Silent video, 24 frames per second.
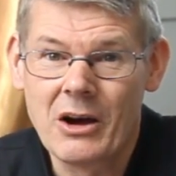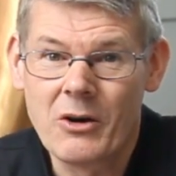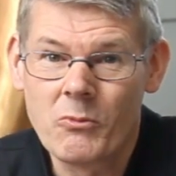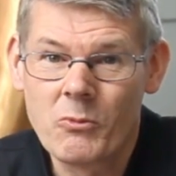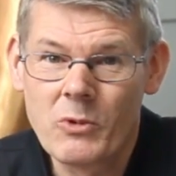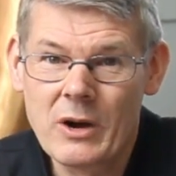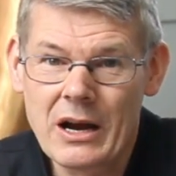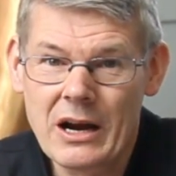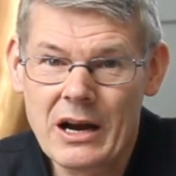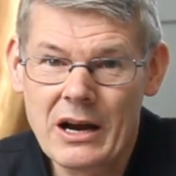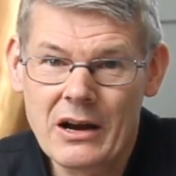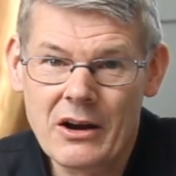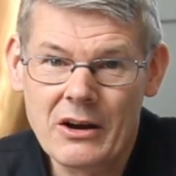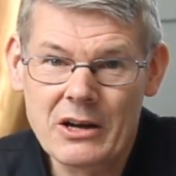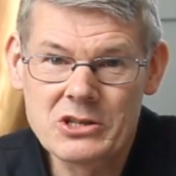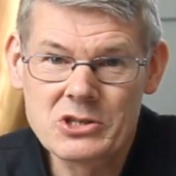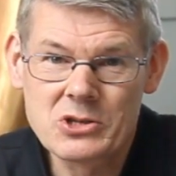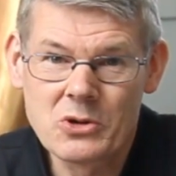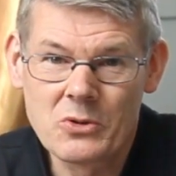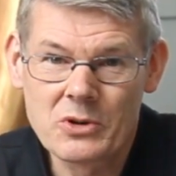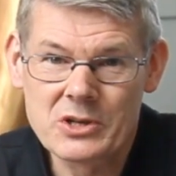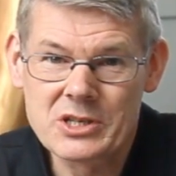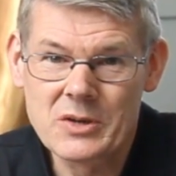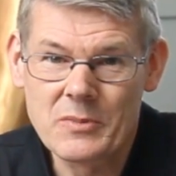where I
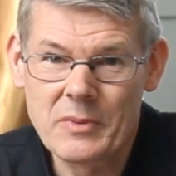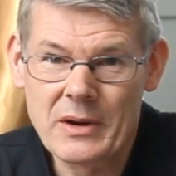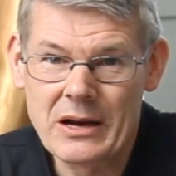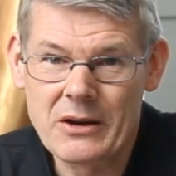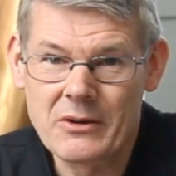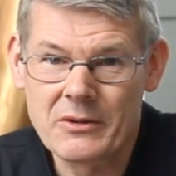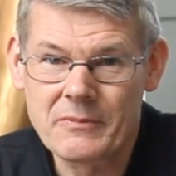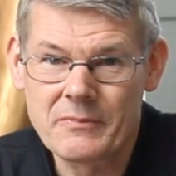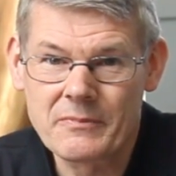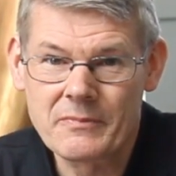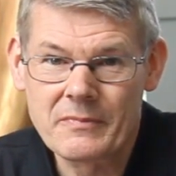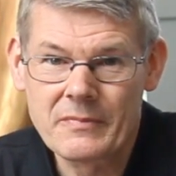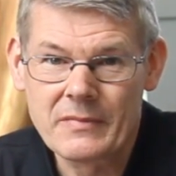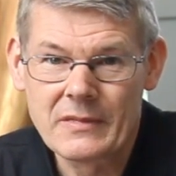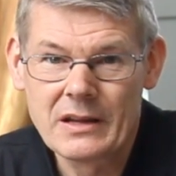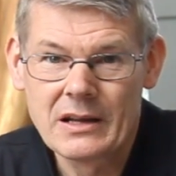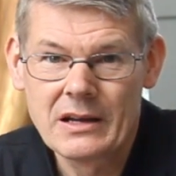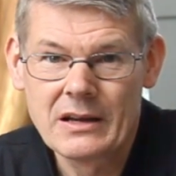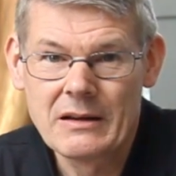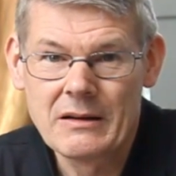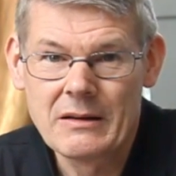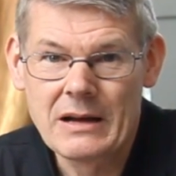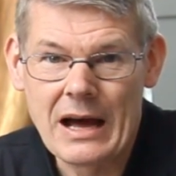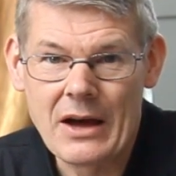talked about
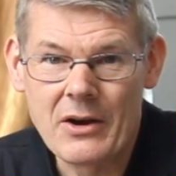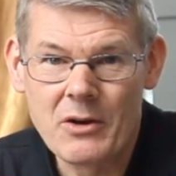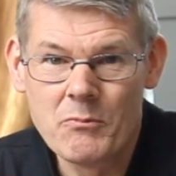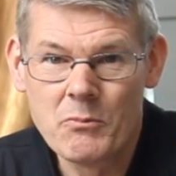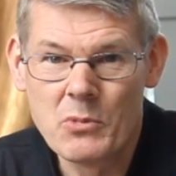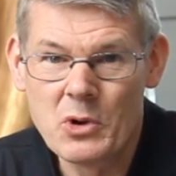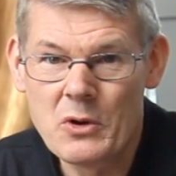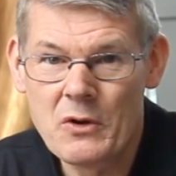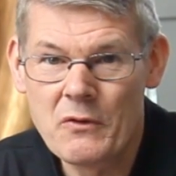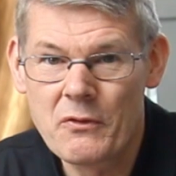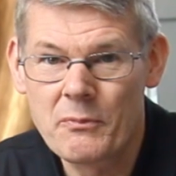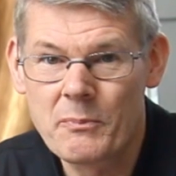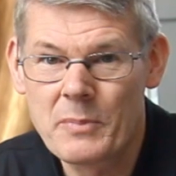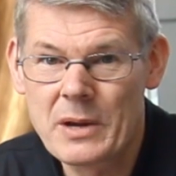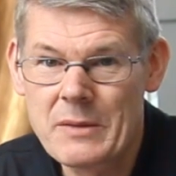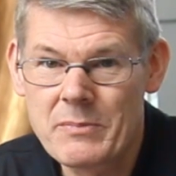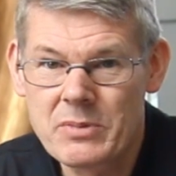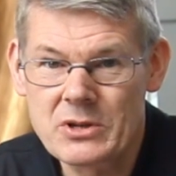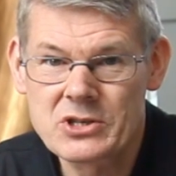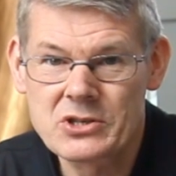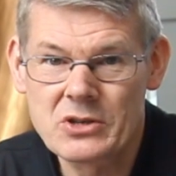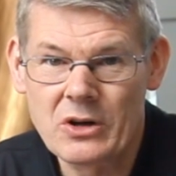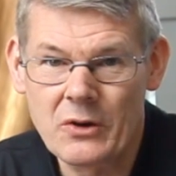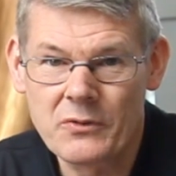how to move
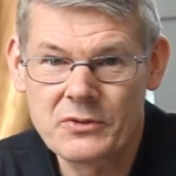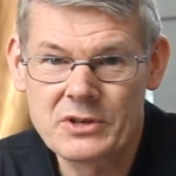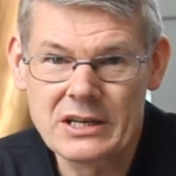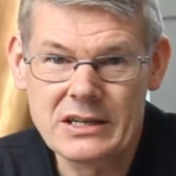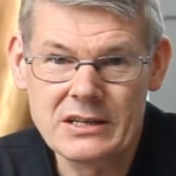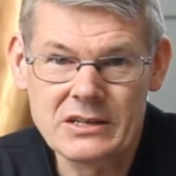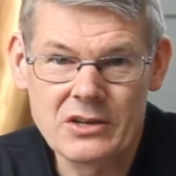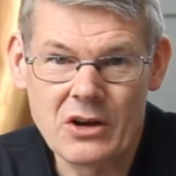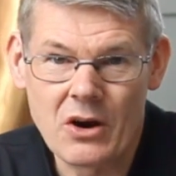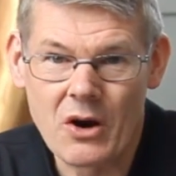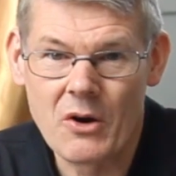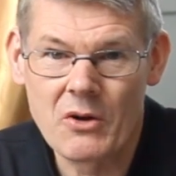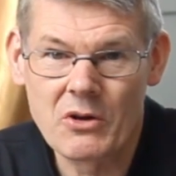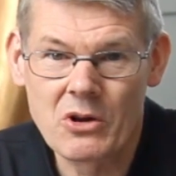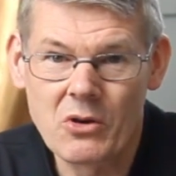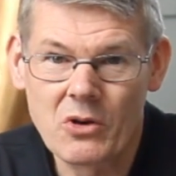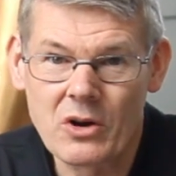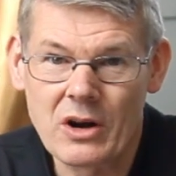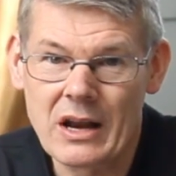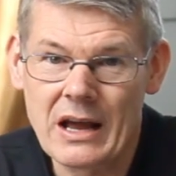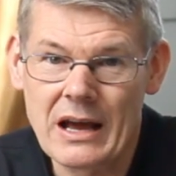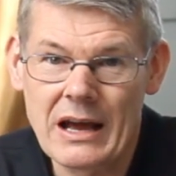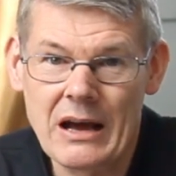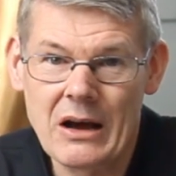PeopleSoft into Oracle
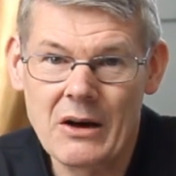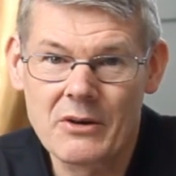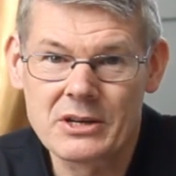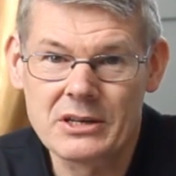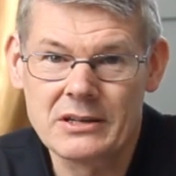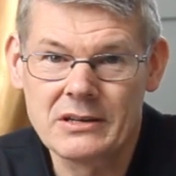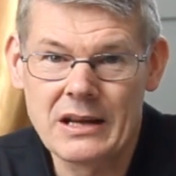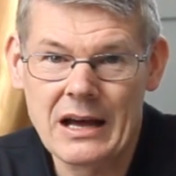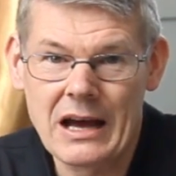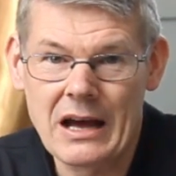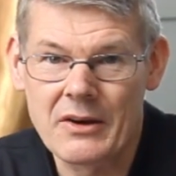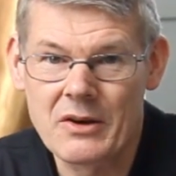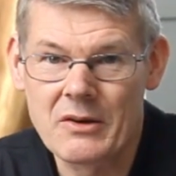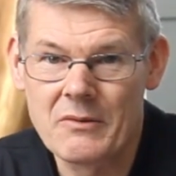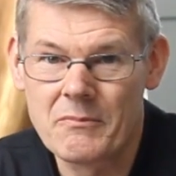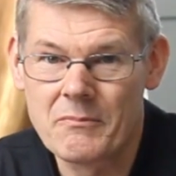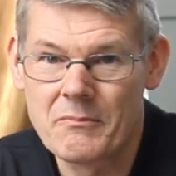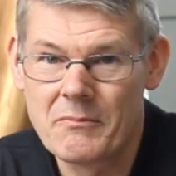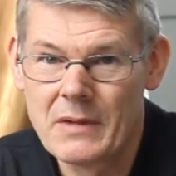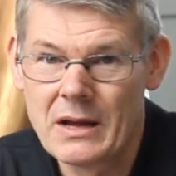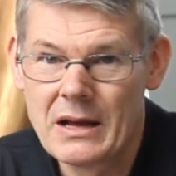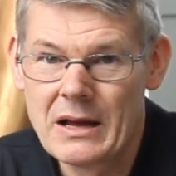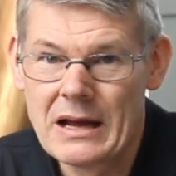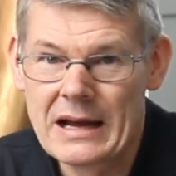Cloud and how to
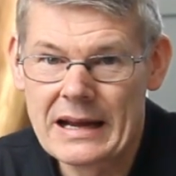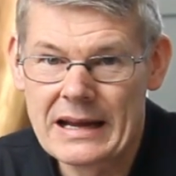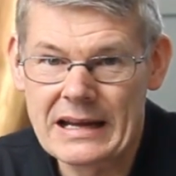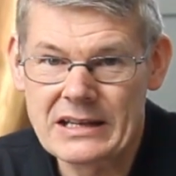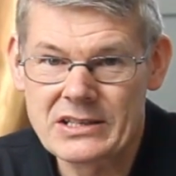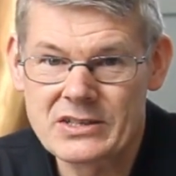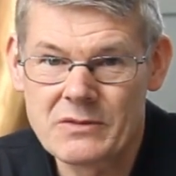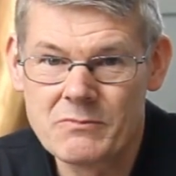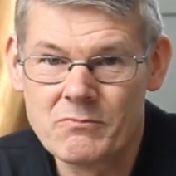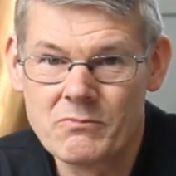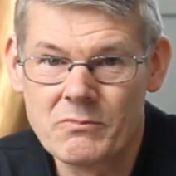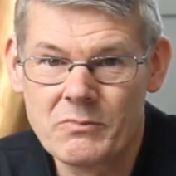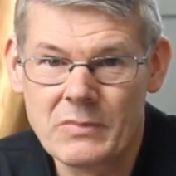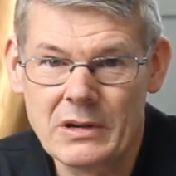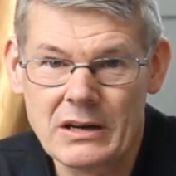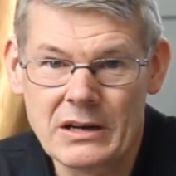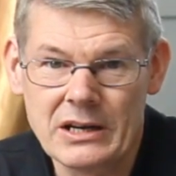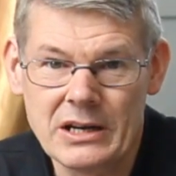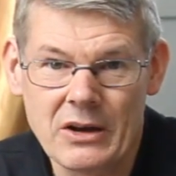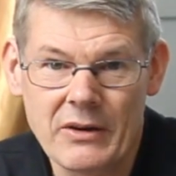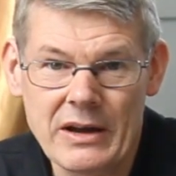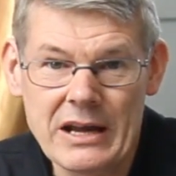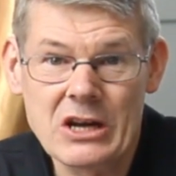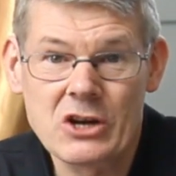get some,
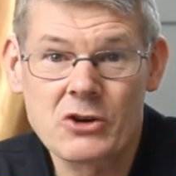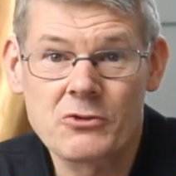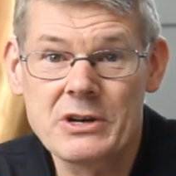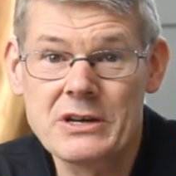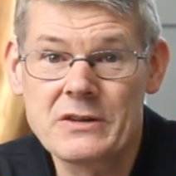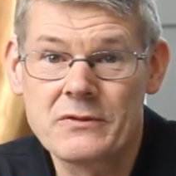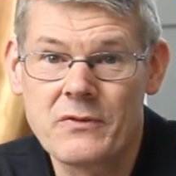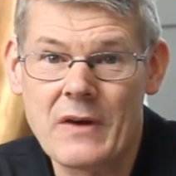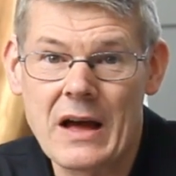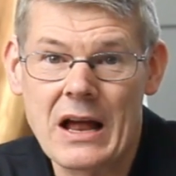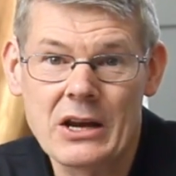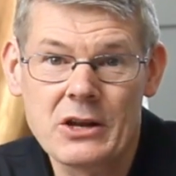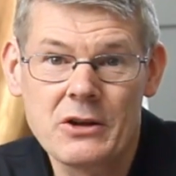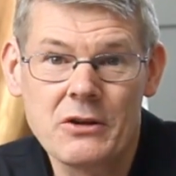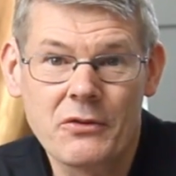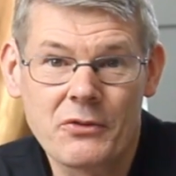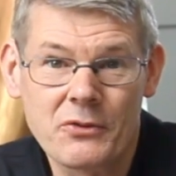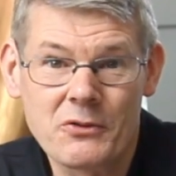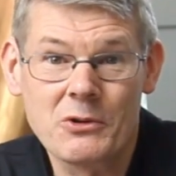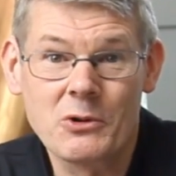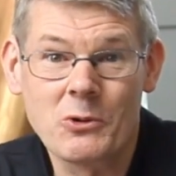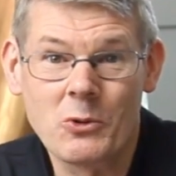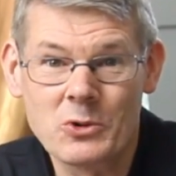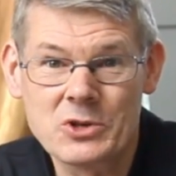you know, increased value
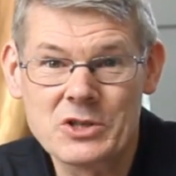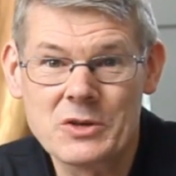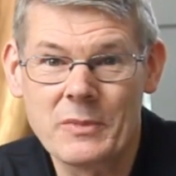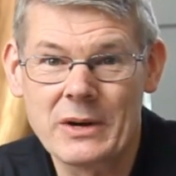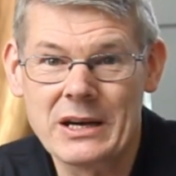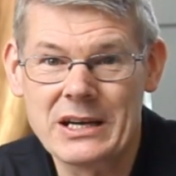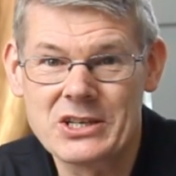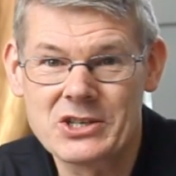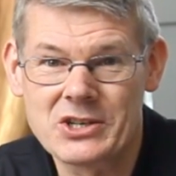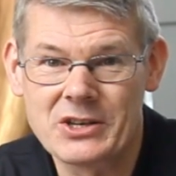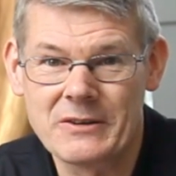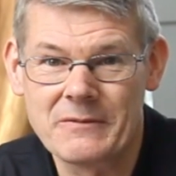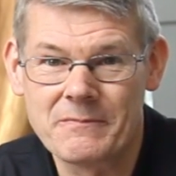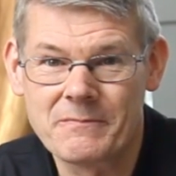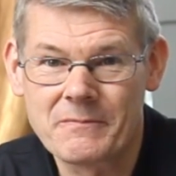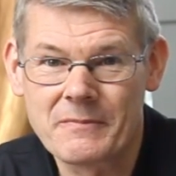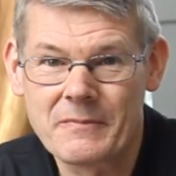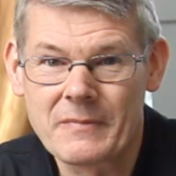through automation.